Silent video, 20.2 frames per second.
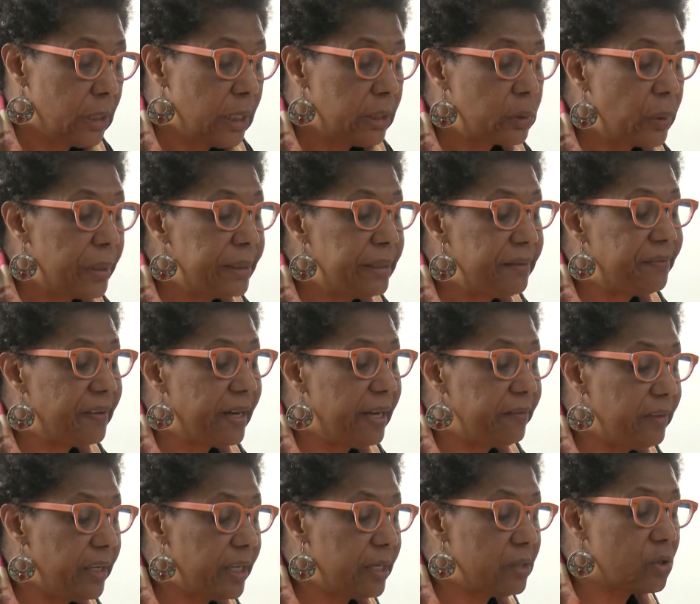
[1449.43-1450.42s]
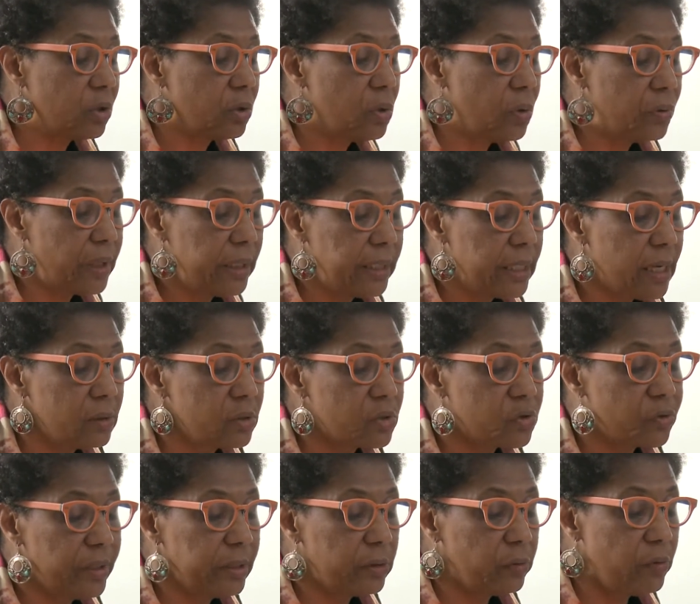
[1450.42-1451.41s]
25 years ago, the Young
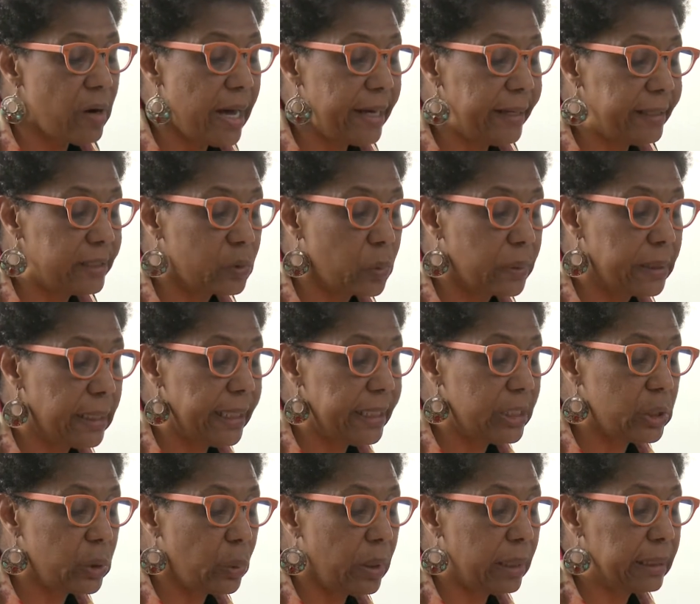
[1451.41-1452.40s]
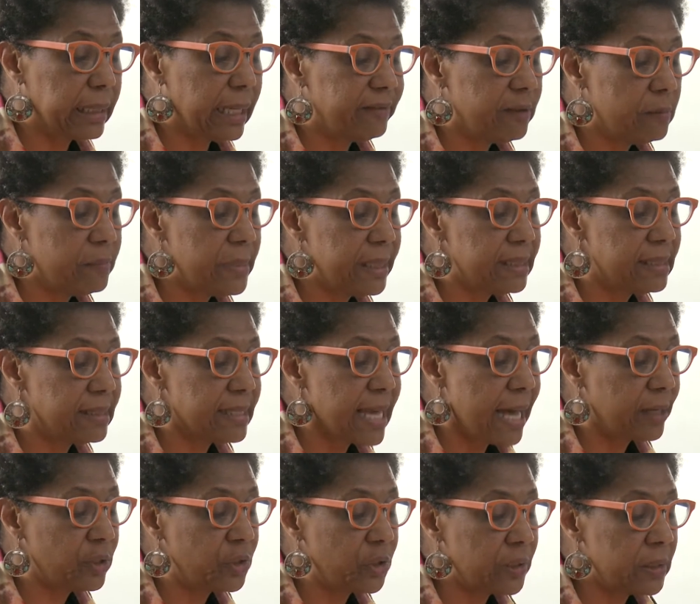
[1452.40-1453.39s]
Street riots would lead to a
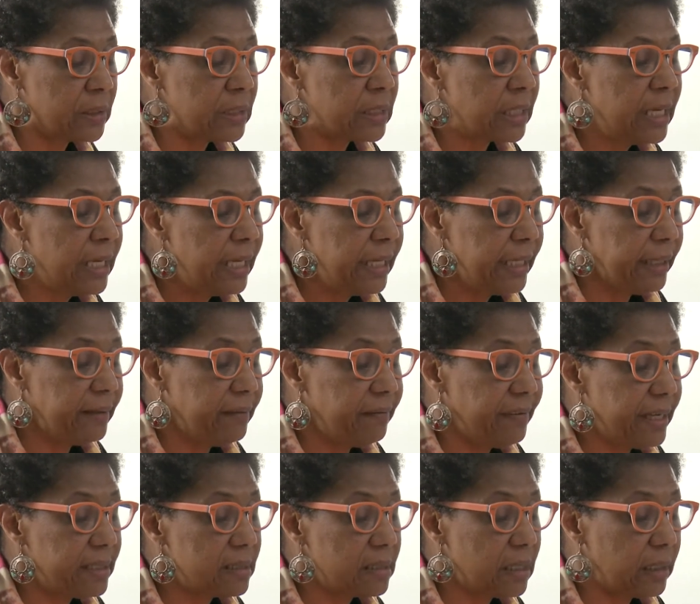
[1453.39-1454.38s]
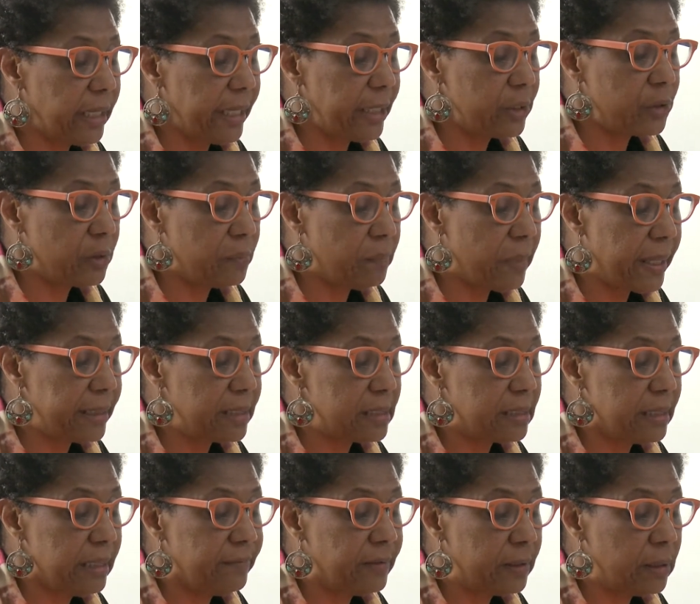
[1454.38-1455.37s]
government-sanctioned investigation by
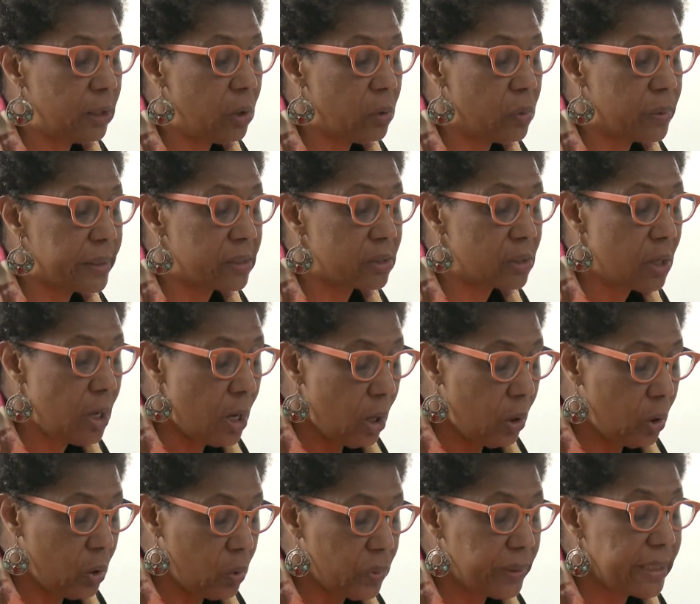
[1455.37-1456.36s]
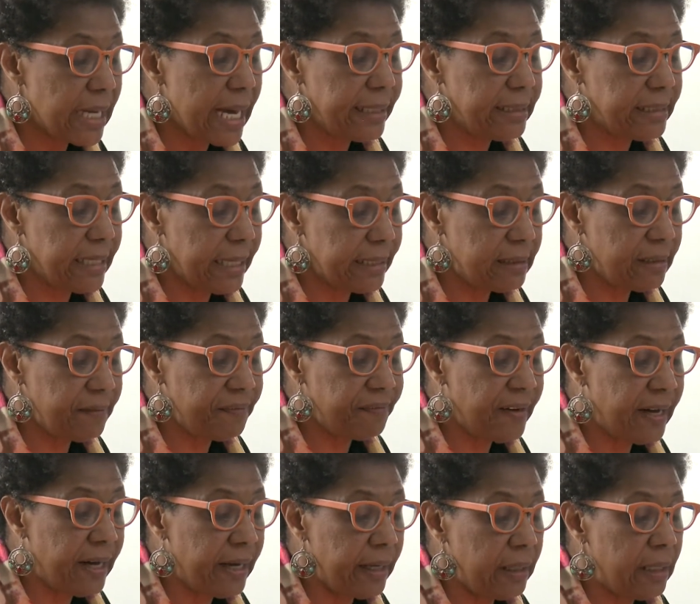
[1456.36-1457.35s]
Stephen Lewis, who would
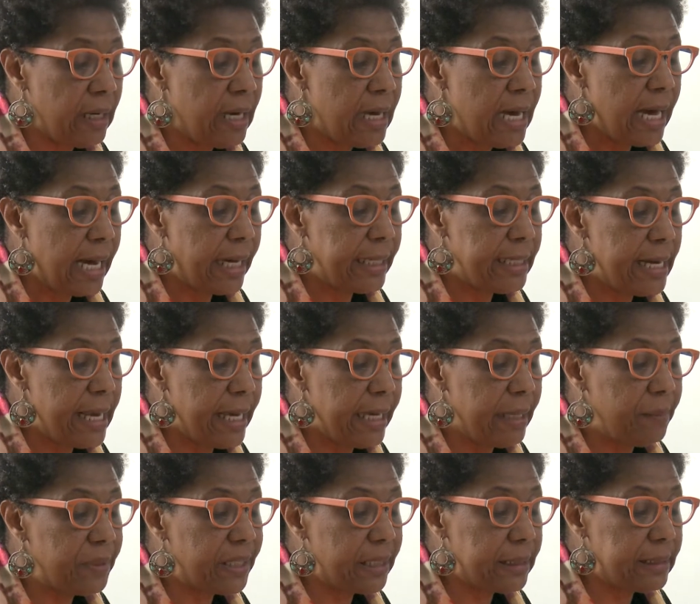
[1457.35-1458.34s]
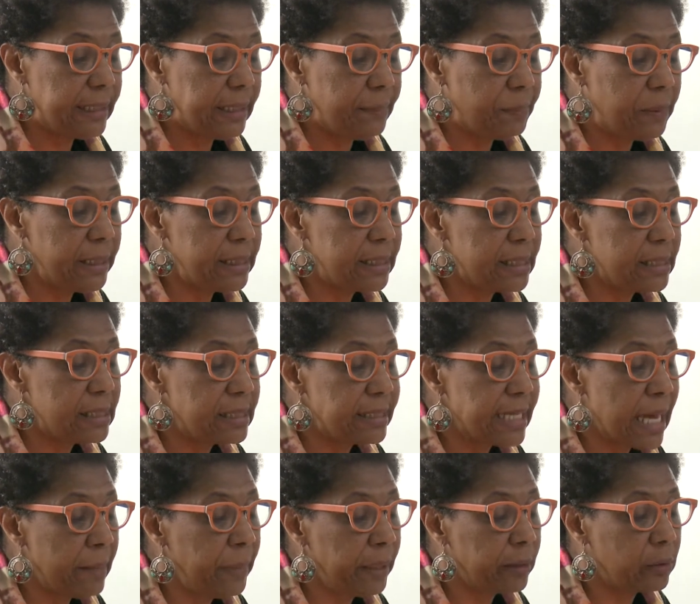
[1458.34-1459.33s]
identify and name the deeply
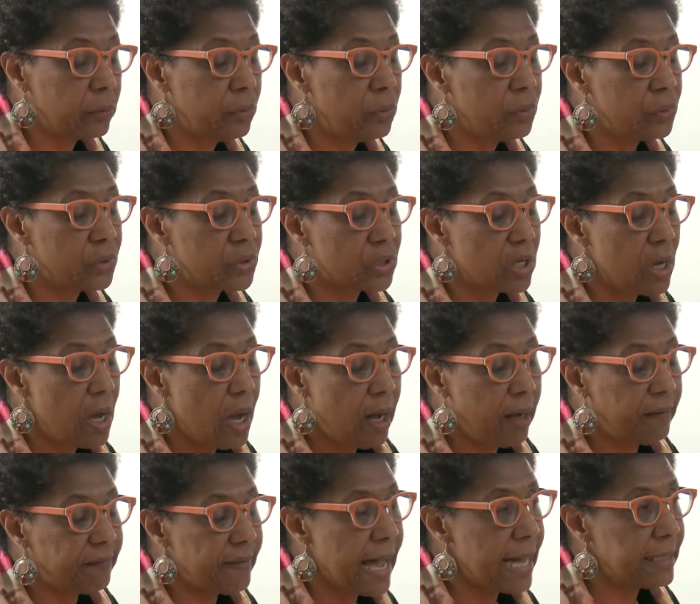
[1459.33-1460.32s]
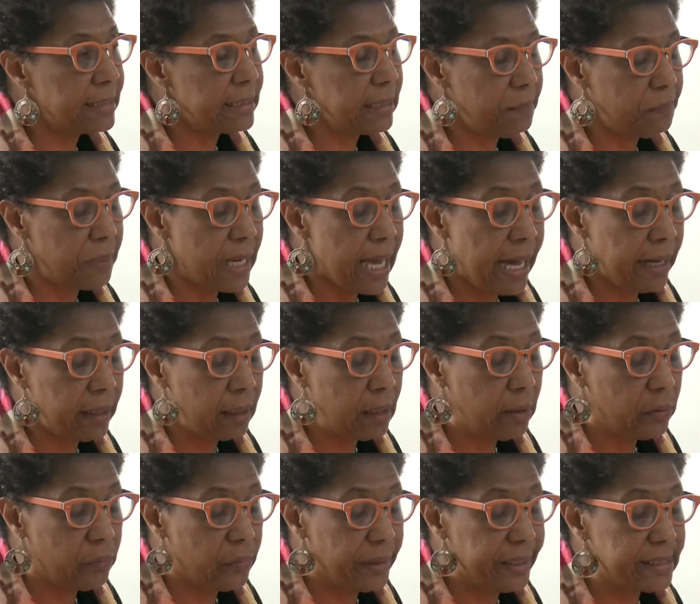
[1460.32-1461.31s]
systemic roots of
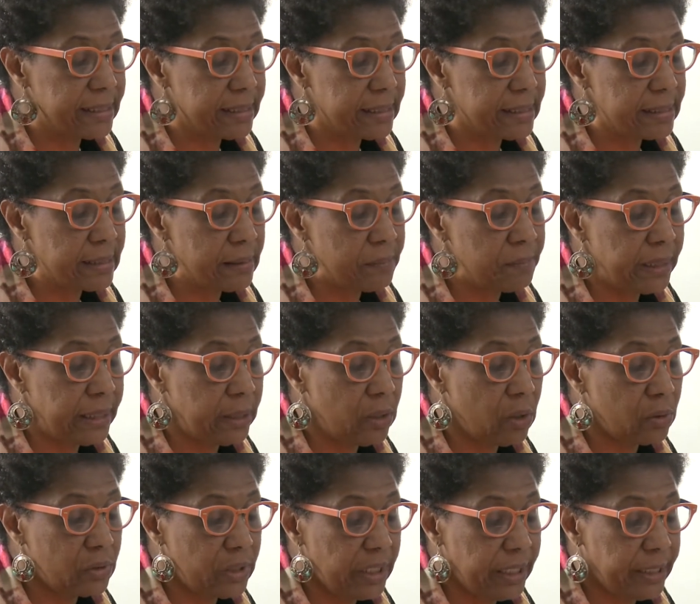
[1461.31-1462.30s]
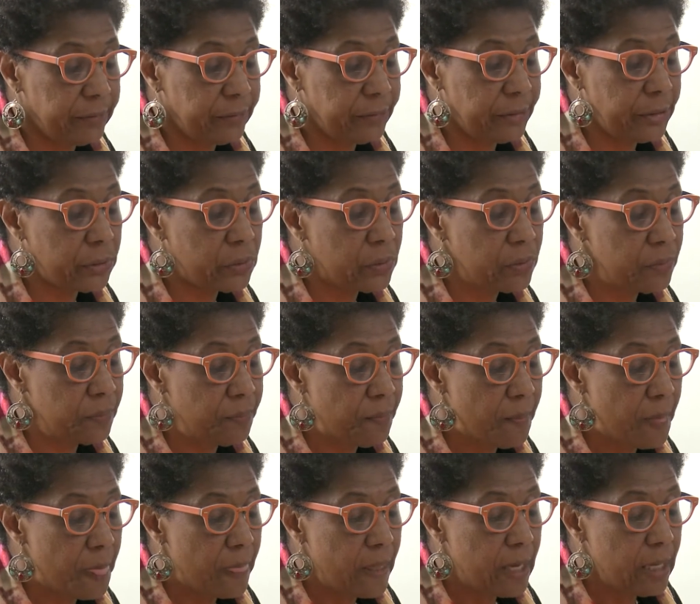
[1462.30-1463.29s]
anti-Black racism in Ontario.
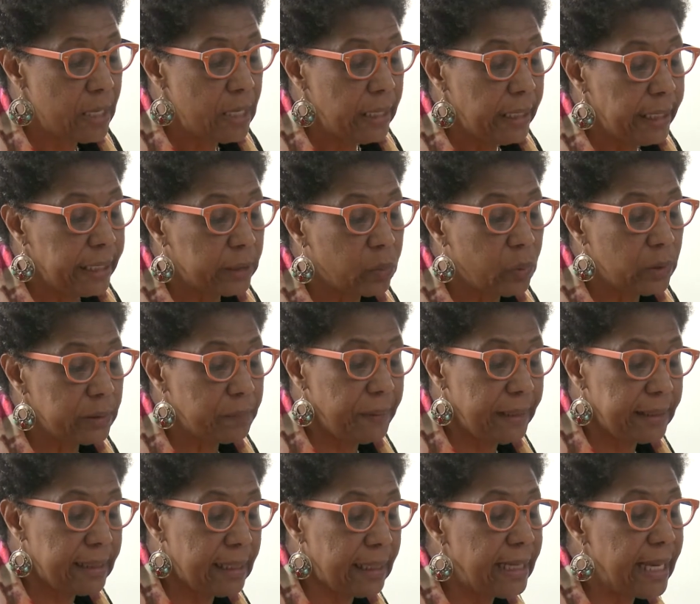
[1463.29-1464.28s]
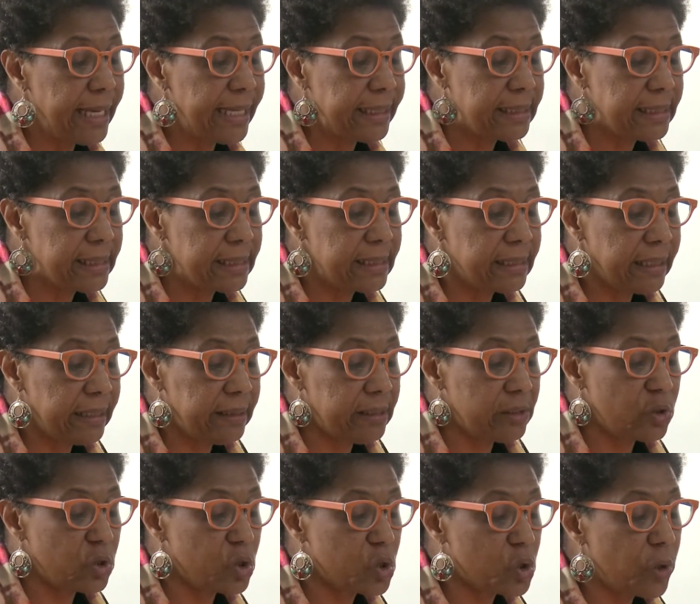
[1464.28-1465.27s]
It would be the latest in a
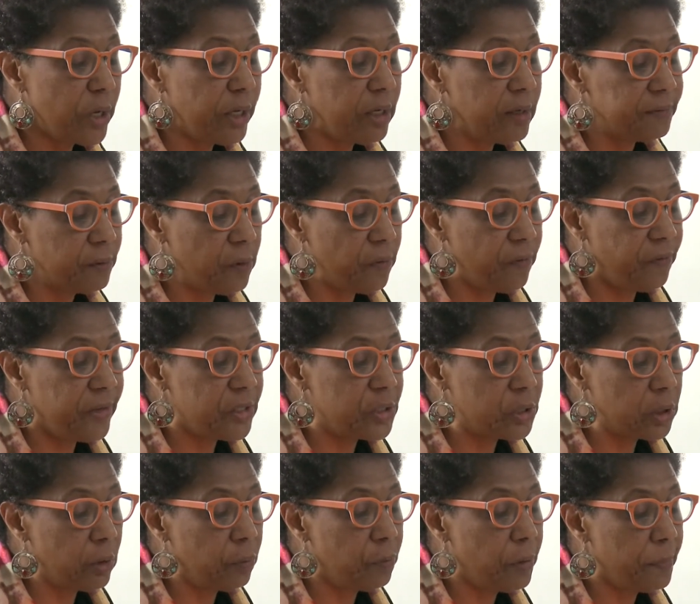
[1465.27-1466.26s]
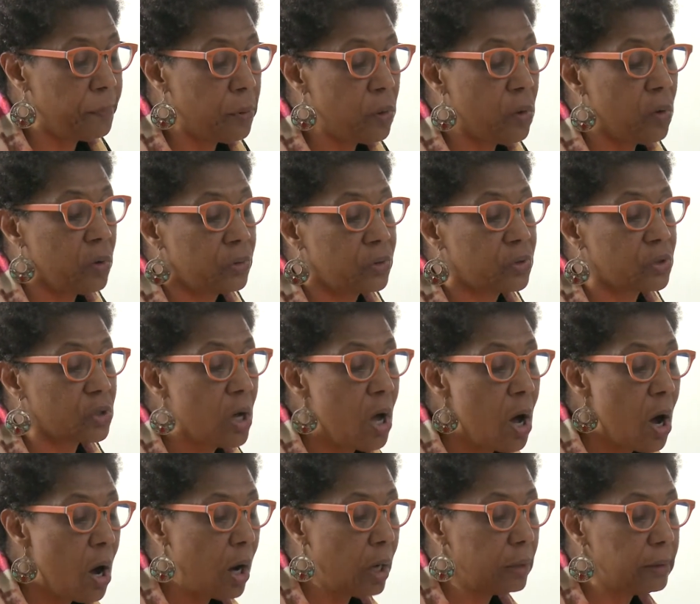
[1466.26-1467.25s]
string of official reports
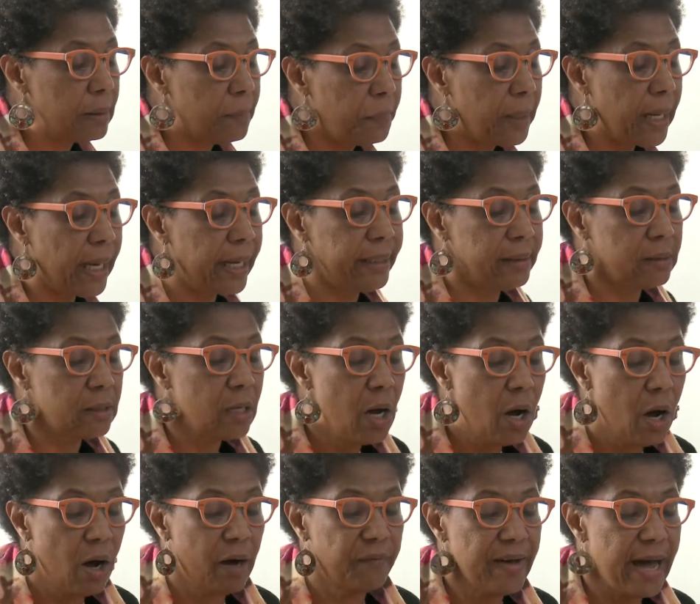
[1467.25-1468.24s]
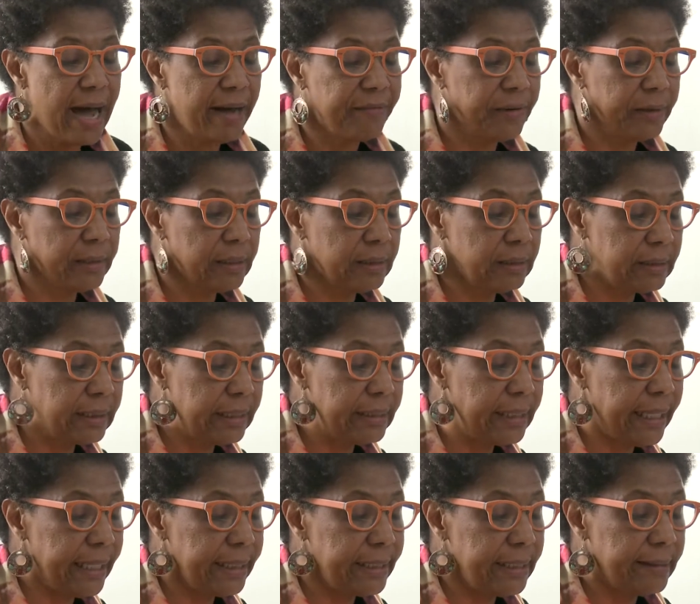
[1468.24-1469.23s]
on the plight of African
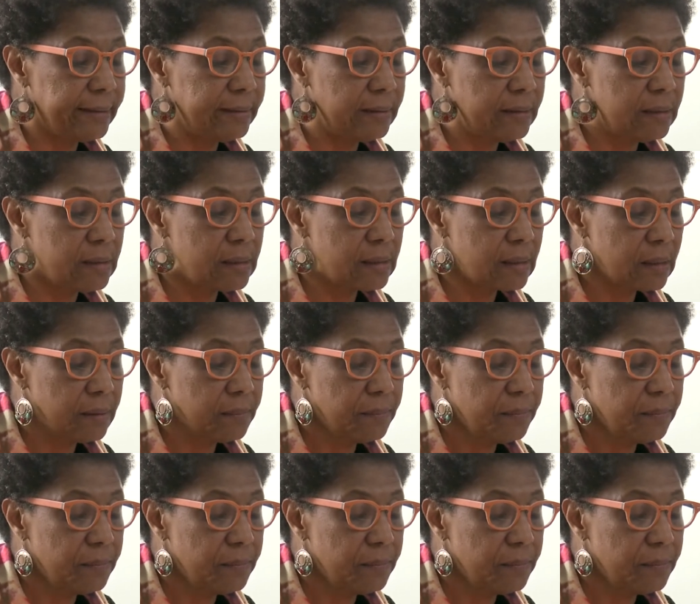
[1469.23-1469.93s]
Canadians.